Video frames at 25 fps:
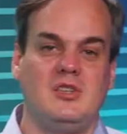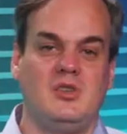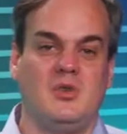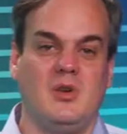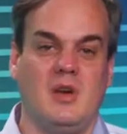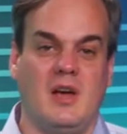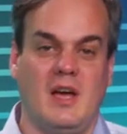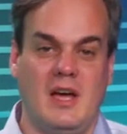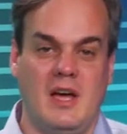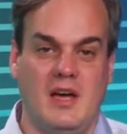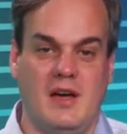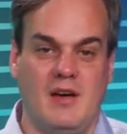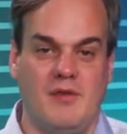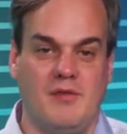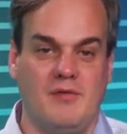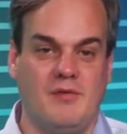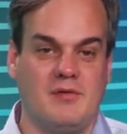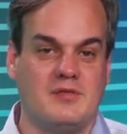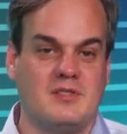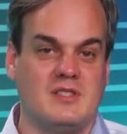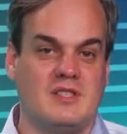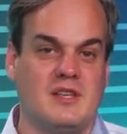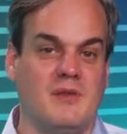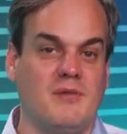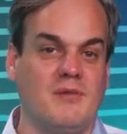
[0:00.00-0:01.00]
you have
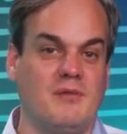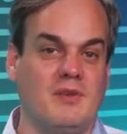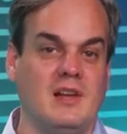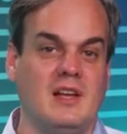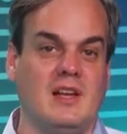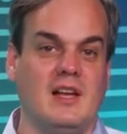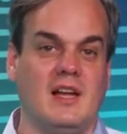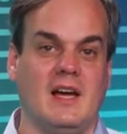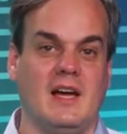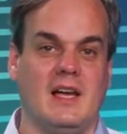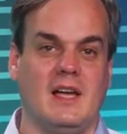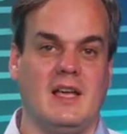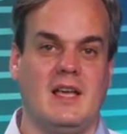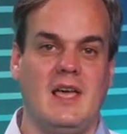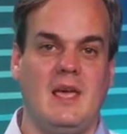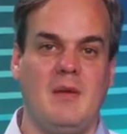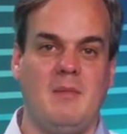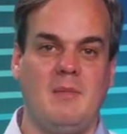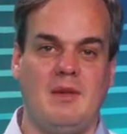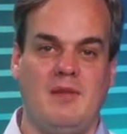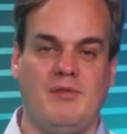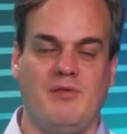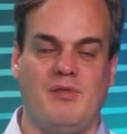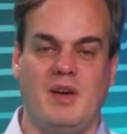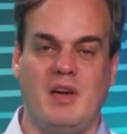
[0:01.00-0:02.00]
something like
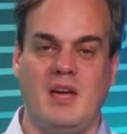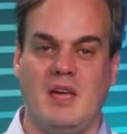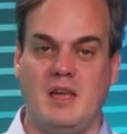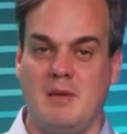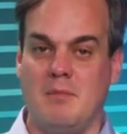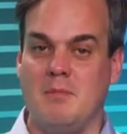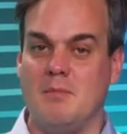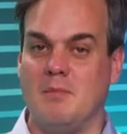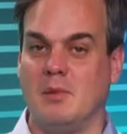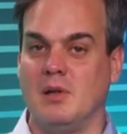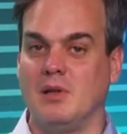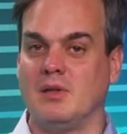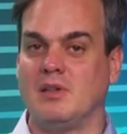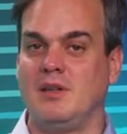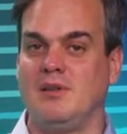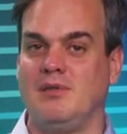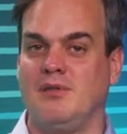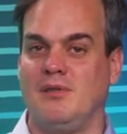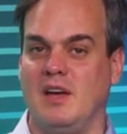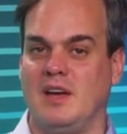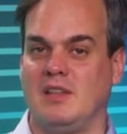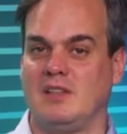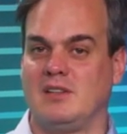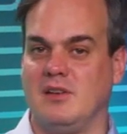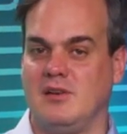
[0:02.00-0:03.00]
MFA,
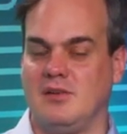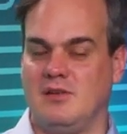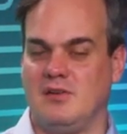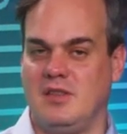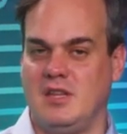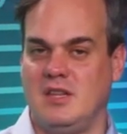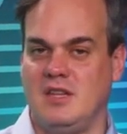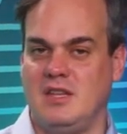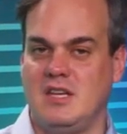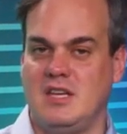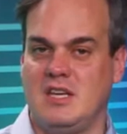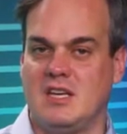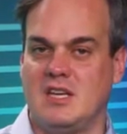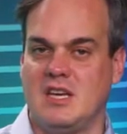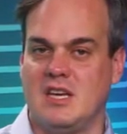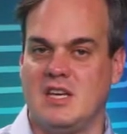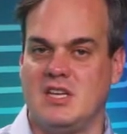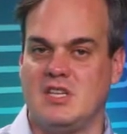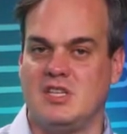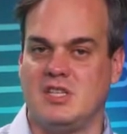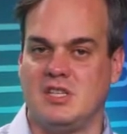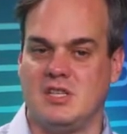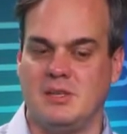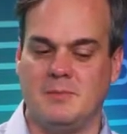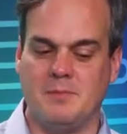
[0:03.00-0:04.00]
multi-factor
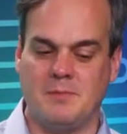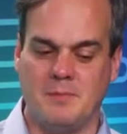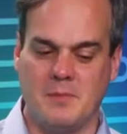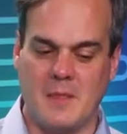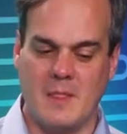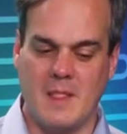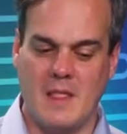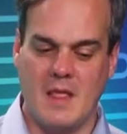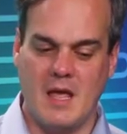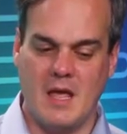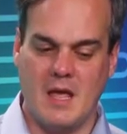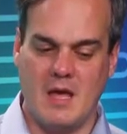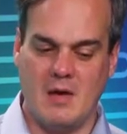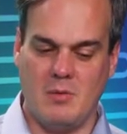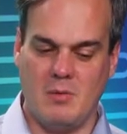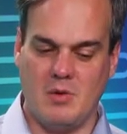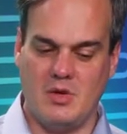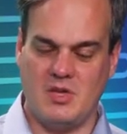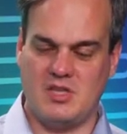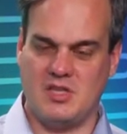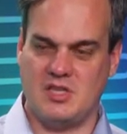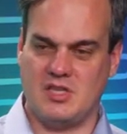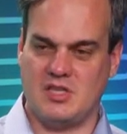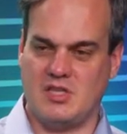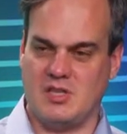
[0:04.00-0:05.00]
authentication,
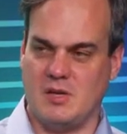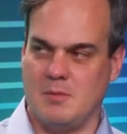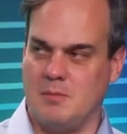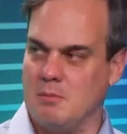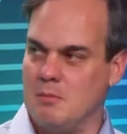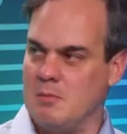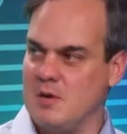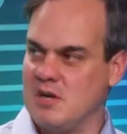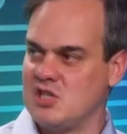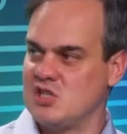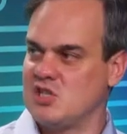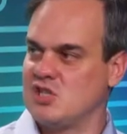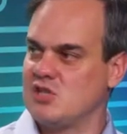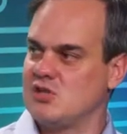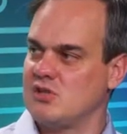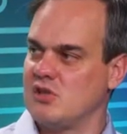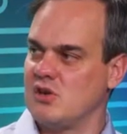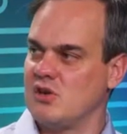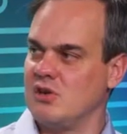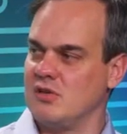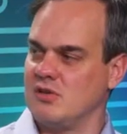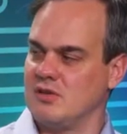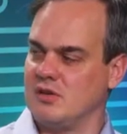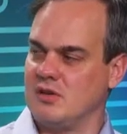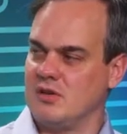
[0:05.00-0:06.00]
which is a much
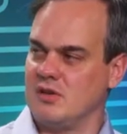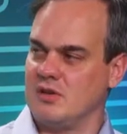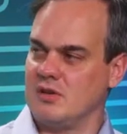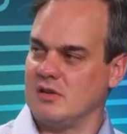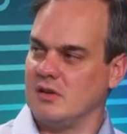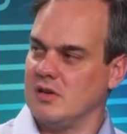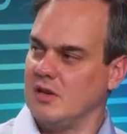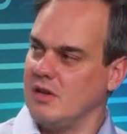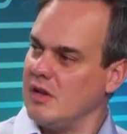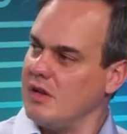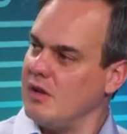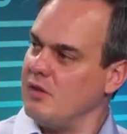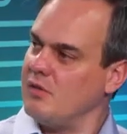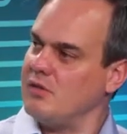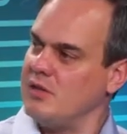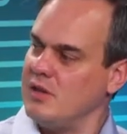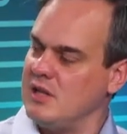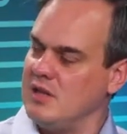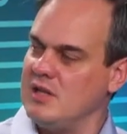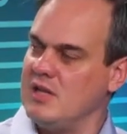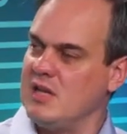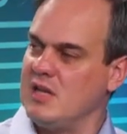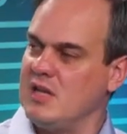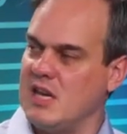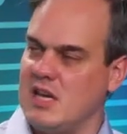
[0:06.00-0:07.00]
stronger
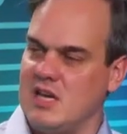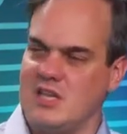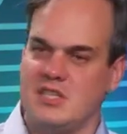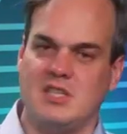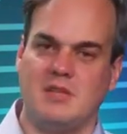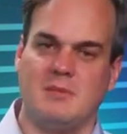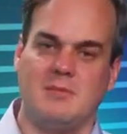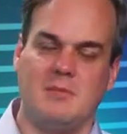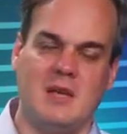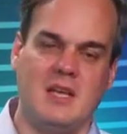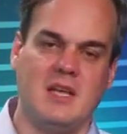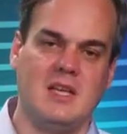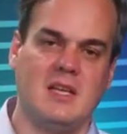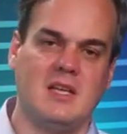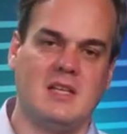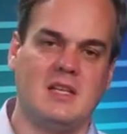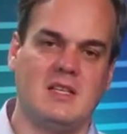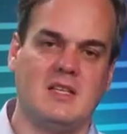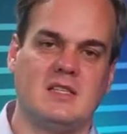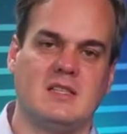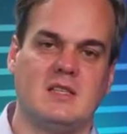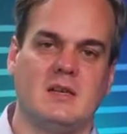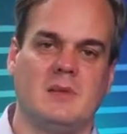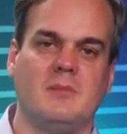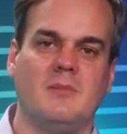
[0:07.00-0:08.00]
authentication
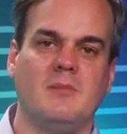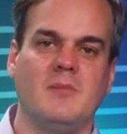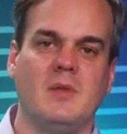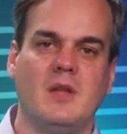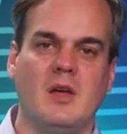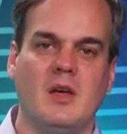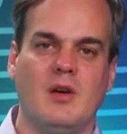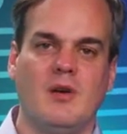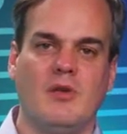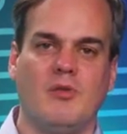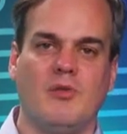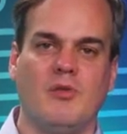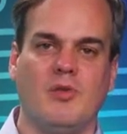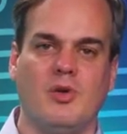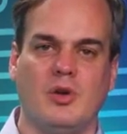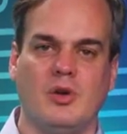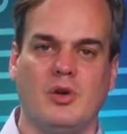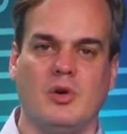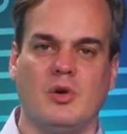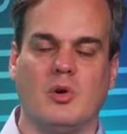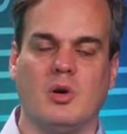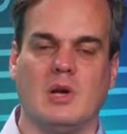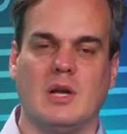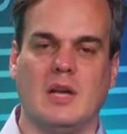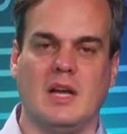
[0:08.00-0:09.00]
mechanism for
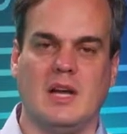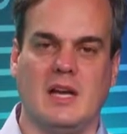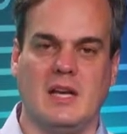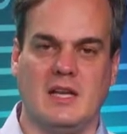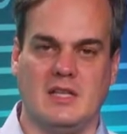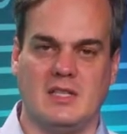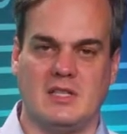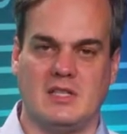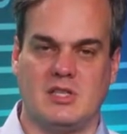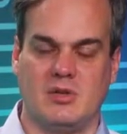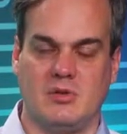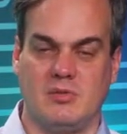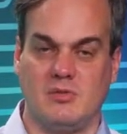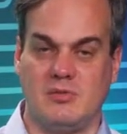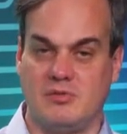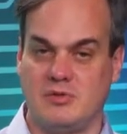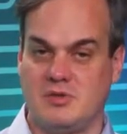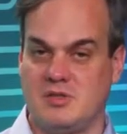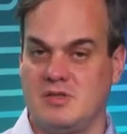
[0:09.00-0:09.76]
your clients. So